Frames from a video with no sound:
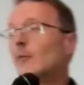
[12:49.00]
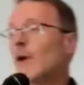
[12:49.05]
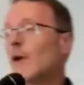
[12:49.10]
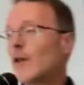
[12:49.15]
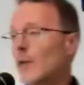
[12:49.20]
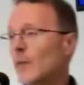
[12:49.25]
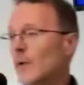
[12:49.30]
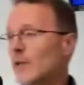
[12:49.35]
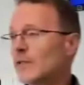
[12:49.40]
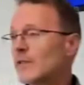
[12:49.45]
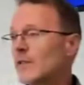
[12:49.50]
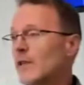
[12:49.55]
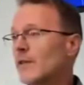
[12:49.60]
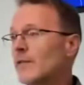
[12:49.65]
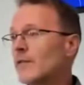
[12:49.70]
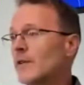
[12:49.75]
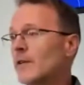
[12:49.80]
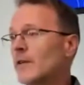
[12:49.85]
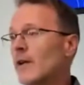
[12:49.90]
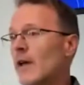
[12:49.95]
by the way,
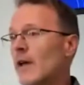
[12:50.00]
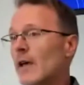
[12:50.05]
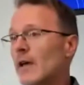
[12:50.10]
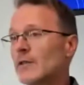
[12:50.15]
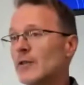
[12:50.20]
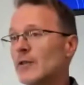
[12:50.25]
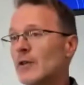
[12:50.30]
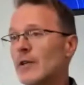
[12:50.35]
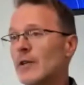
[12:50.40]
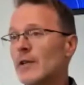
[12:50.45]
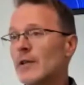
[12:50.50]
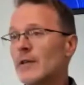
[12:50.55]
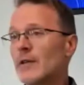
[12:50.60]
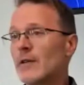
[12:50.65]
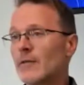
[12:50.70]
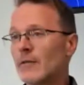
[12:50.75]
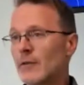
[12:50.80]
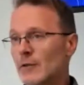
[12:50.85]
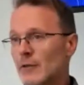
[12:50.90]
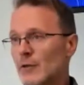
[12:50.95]
Stephen, actually,
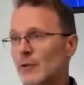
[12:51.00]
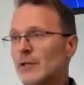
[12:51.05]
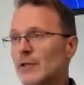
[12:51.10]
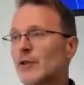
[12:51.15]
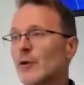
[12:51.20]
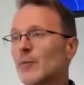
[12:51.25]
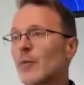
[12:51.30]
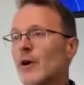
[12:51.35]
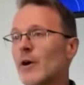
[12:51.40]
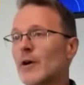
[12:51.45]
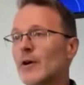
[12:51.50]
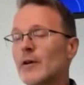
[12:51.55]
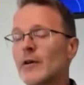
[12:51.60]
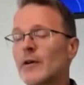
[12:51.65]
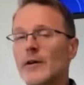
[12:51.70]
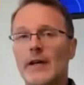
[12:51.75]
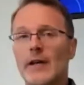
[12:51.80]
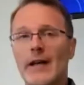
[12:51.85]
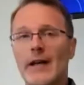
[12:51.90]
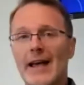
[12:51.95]
the first Christian
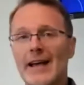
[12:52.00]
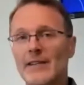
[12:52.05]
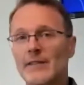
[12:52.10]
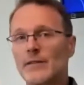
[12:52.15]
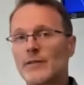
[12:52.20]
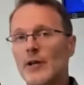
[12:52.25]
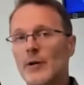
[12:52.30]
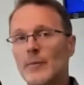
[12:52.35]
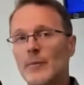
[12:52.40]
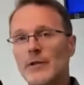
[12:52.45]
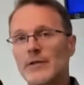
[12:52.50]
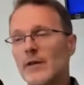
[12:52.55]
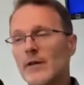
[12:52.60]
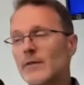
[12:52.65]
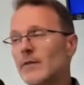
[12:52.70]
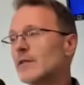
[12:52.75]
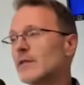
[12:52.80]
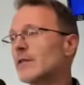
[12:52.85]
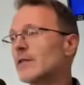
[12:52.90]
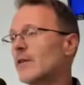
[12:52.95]
martyr in Acts chapter
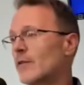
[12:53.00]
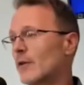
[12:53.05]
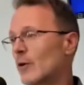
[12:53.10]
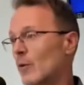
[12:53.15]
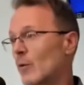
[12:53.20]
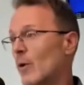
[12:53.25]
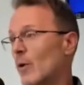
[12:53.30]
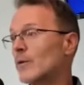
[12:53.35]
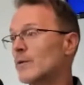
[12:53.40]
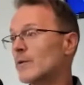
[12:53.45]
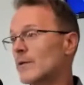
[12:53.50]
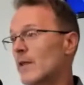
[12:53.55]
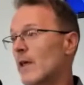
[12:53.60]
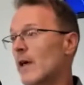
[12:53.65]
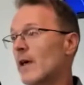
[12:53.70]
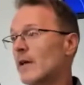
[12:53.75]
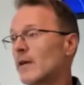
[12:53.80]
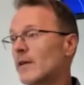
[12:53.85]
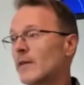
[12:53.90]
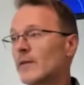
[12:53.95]
7, Stephen quotes
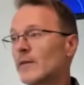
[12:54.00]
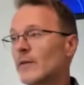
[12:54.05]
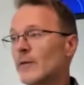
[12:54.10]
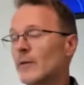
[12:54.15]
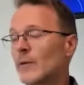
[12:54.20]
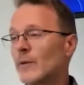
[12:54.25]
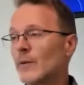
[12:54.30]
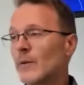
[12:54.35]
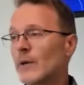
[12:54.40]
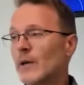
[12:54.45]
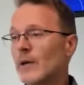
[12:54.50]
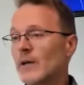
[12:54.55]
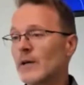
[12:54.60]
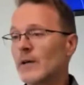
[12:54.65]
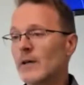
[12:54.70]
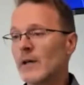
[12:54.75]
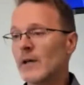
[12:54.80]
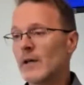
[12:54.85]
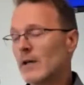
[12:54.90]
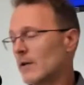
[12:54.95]
that
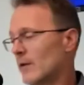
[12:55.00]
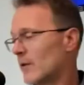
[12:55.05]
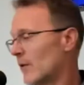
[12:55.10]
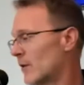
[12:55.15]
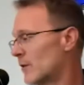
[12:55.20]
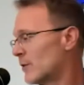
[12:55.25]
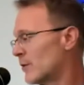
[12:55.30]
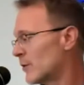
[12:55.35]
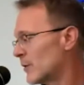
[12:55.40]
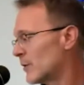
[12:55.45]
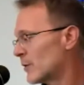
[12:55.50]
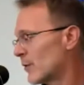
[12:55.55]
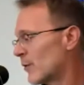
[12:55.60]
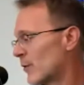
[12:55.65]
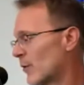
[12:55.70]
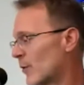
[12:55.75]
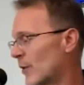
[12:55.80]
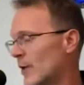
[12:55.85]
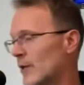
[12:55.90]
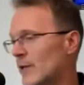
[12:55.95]
to the Jewish
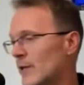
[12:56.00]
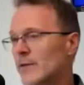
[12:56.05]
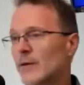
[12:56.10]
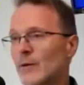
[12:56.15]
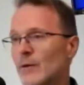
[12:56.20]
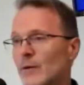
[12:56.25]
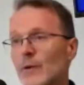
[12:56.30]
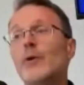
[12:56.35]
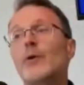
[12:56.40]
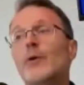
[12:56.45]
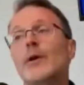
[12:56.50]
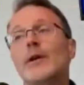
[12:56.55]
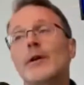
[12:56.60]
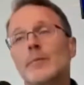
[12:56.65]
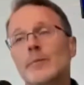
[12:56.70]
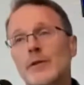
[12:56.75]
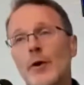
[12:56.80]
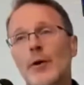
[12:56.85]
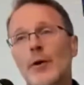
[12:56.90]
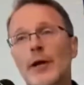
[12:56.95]
authorities who end
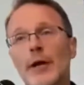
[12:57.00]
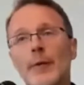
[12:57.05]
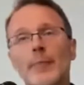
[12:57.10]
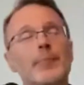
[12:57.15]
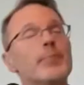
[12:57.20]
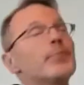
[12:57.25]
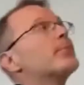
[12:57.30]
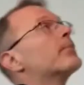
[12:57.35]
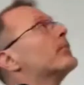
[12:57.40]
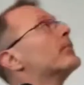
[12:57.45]
up stoning him.